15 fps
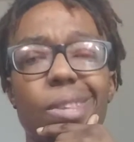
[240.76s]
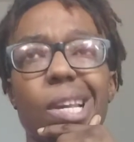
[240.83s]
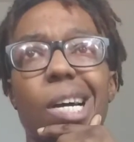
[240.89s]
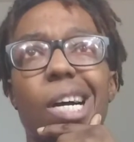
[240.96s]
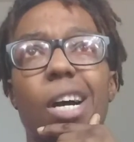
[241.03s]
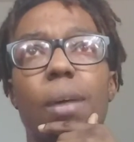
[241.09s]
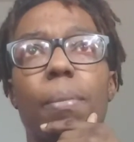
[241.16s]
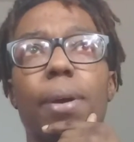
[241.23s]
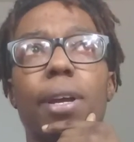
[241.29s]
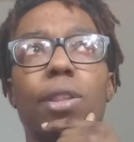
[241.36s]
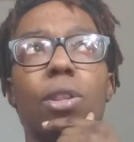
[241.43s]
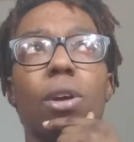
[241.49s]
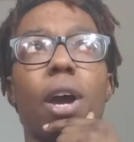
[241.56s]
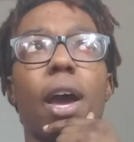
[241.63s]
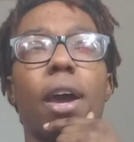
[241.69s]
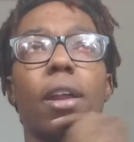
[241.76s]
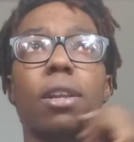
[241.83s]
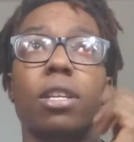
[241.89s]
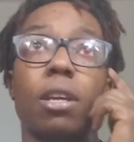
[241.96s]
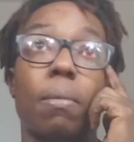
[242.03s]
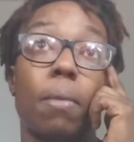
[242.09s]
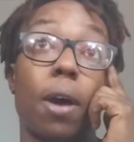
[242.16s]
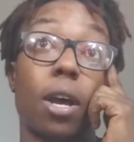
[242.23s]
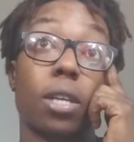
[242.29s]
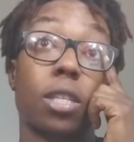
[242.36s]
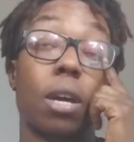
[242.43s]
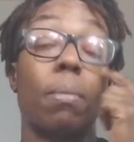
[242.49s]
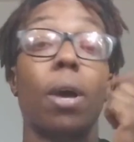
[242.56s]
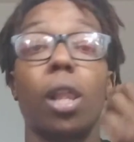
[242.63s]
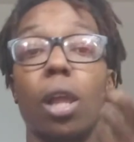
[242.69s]
I had
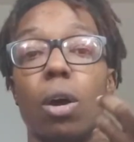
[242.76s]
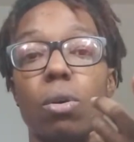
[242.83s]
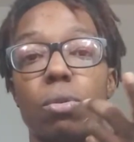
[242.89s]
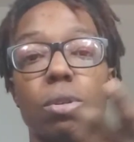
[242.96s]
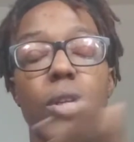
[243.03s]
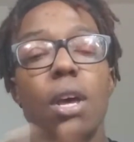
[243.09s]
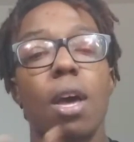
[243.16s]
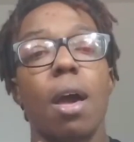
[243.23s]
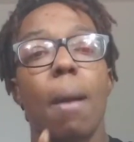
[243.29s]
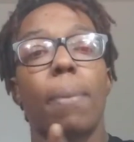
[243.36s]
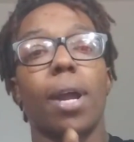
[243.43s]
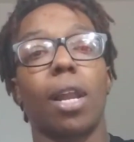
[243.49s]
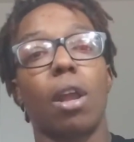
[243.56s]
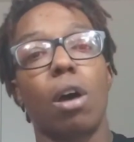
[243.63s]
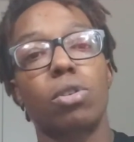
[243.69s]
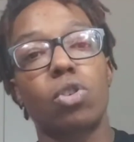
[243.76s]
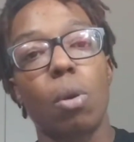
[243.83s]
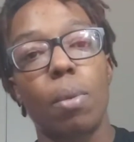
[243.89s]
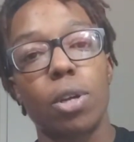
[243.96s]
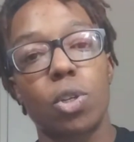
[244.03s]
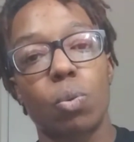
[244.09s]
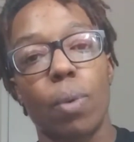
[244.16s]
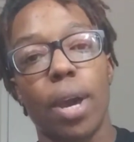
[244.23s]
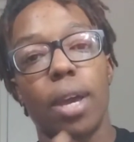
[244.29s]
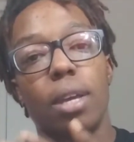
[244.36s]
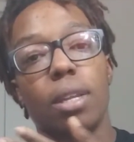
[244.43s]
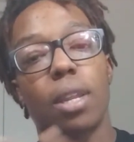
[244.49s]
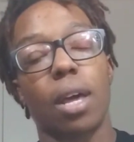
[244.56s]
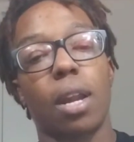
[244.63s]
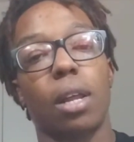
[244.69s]
some clothes, but I lost so much
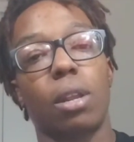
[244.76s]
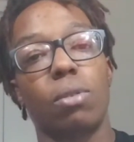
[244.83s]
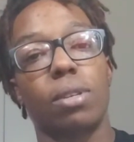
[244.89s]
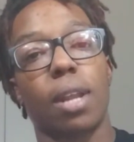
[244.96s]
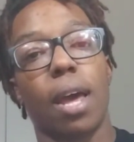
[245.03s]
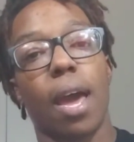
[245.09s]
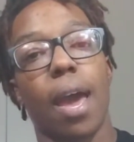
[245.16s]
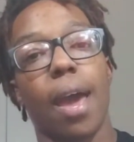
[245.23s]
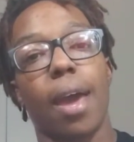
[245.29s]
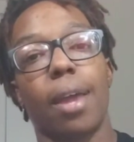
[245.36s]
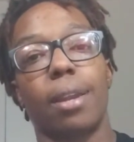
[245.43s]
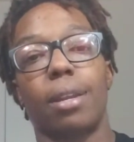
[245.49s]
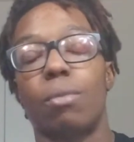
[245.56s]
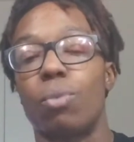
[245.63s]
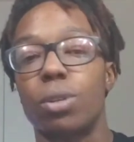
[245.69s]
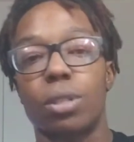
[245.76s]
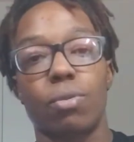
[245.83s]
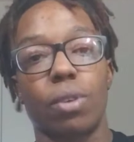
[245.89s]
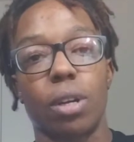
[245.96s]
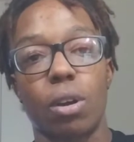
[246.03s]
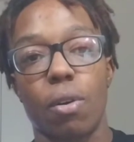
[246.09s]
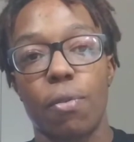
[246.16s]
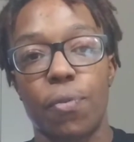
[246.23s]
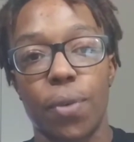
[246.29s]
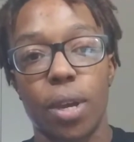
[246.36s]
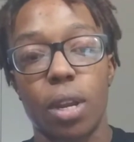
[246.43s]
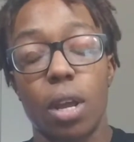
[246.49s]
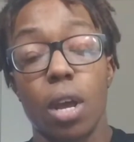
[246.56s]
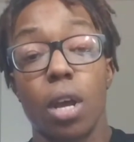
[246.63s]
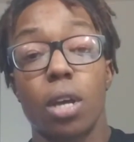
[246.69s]
weight. A lot of clothes that I had wasn't really gonna
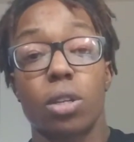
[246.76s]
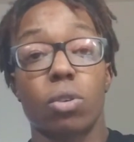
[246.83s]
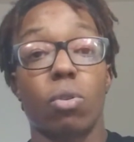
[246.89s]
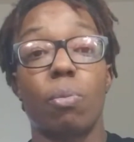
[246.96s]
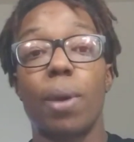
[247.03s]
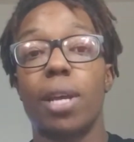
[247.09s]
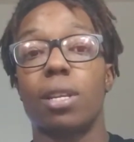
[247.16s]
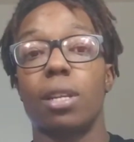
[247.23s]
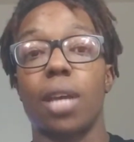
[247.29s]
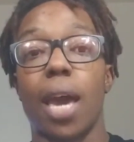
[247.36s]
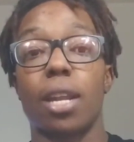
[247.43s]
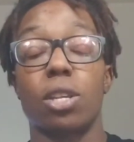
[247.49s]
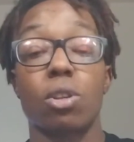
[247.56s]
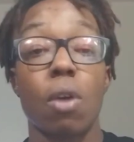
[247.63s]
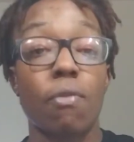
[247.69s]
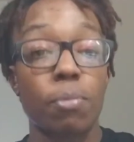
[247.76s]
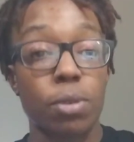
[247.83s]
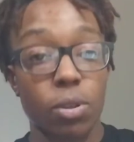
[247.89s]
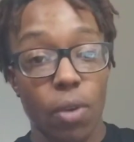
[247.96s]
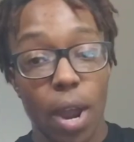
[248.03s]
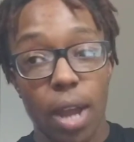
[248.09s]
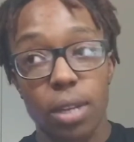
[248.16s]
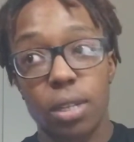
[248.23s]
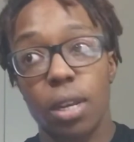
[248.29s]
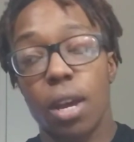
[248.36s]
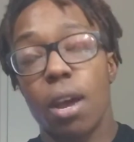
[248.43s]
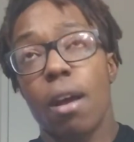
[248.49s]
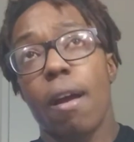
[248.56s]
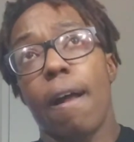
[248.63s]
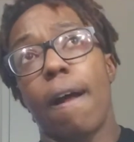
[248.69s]
fit, so basically had to start from scratch.
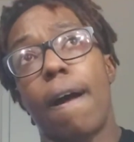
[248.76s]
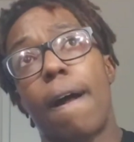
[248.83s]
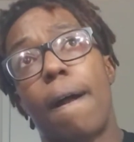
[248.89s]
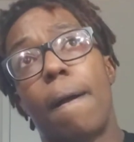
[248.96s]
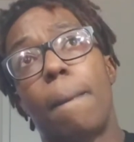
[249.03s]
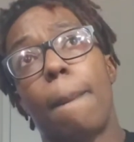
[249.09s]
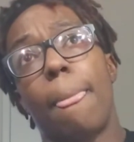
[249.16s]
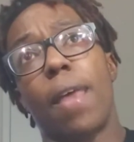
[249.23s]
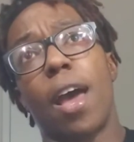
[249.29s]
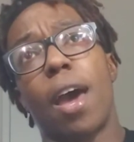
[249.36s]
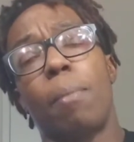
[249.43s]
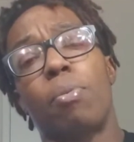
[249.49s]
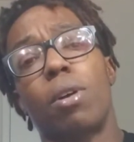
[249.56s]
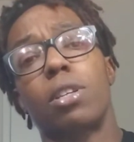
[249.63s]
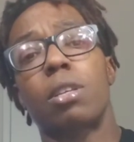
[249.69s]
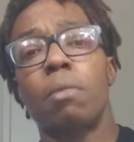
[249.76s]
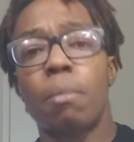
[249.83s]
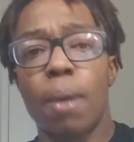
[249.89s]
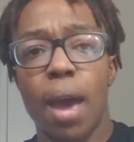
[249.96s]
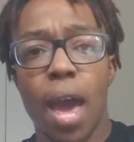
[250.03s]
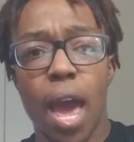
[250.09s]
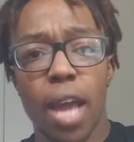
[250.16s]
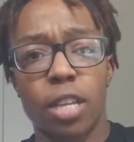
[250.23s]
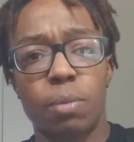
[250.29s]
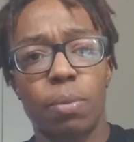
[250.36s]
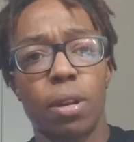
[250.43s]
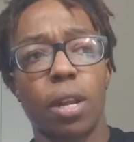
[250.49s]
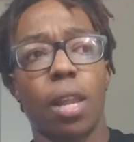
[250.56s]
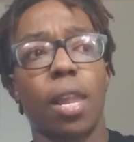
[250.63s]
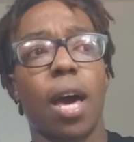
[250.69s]
I had brought some of my hats,
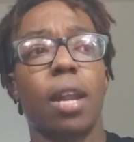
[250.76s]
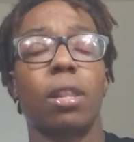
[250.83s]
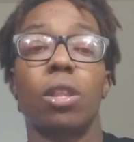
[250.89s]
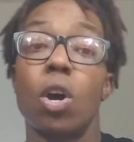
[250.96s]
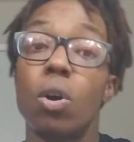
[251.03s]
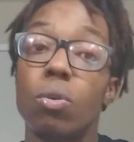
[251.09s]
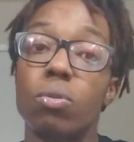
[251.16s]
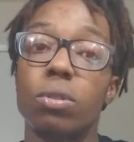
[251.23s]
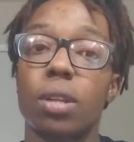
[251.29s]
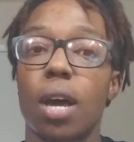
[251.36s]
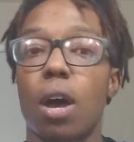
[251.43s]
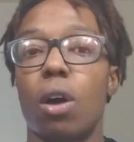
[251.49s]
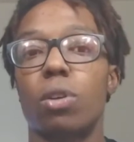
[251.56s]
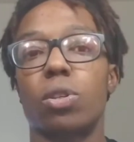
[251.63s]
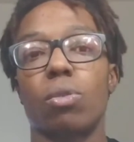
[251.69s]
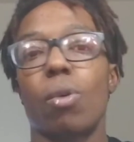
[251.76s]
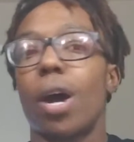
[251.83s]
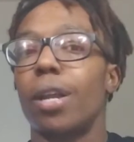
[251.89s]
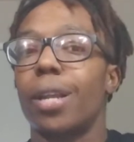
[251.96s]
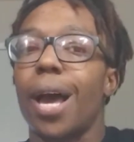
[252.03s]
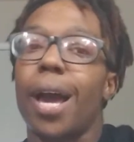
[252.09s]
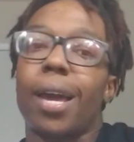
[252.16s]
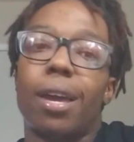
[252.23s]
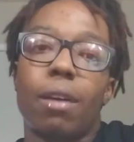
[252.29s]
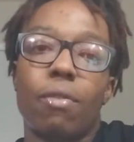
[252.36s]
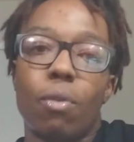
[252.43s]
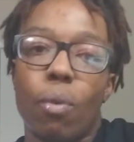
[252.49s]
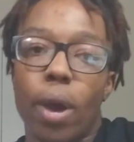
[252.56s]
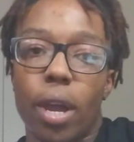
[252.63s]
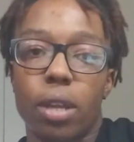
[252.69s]
but a lot of those also I
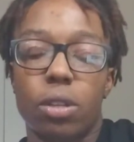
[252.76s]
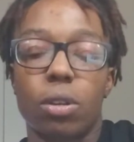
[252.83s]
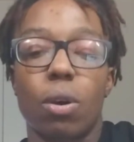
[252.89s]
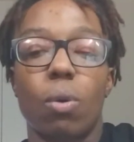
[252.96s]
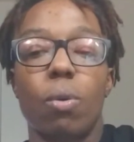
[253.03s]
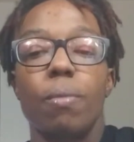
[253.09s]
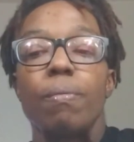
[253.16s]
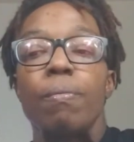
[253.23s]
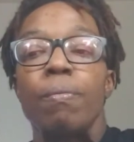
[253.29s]
give away. So